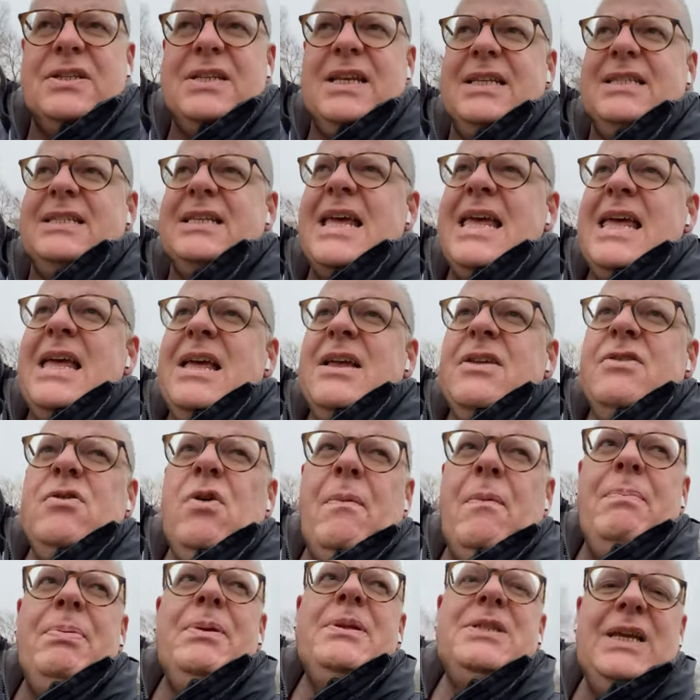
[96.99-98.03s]
It's
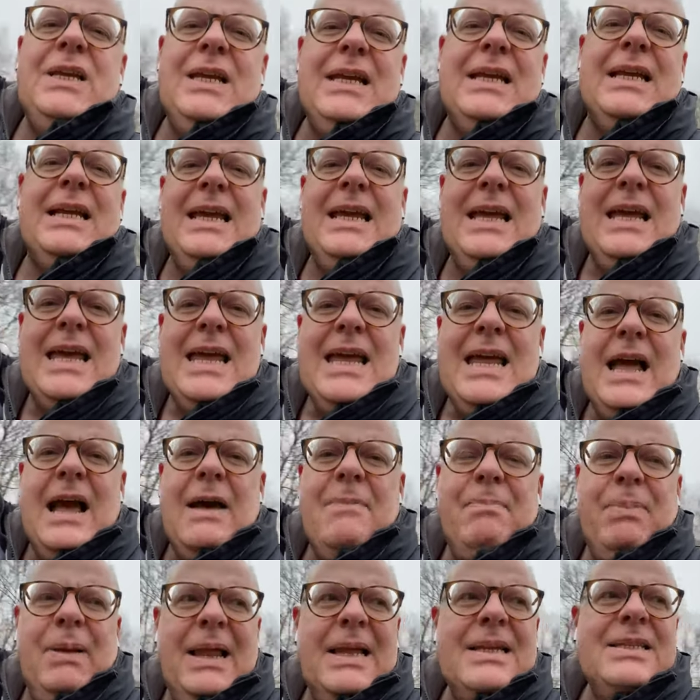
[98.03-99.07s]
not particularly a
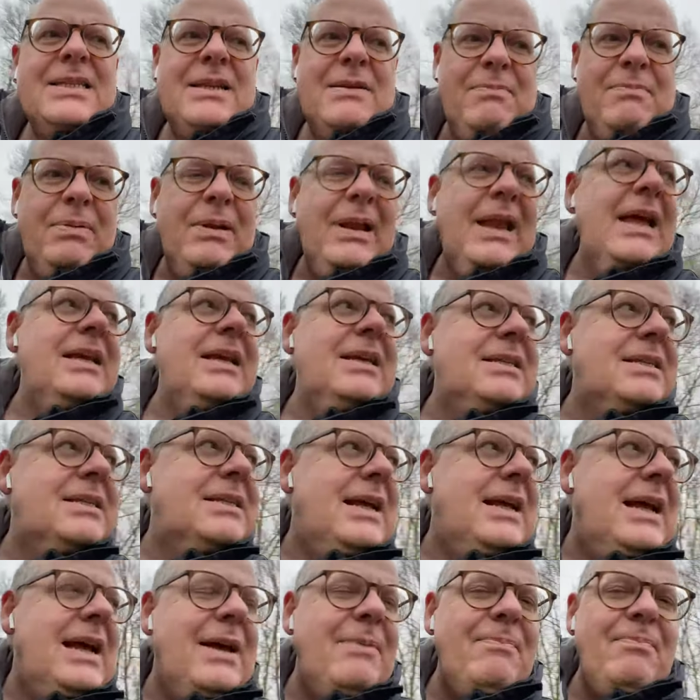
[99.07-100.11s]
pleasant place.
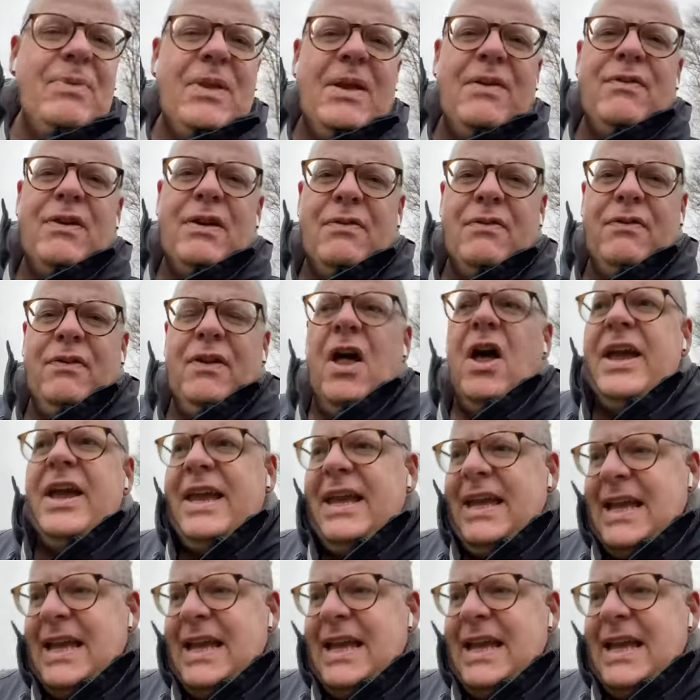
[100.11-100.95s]
If you're flying,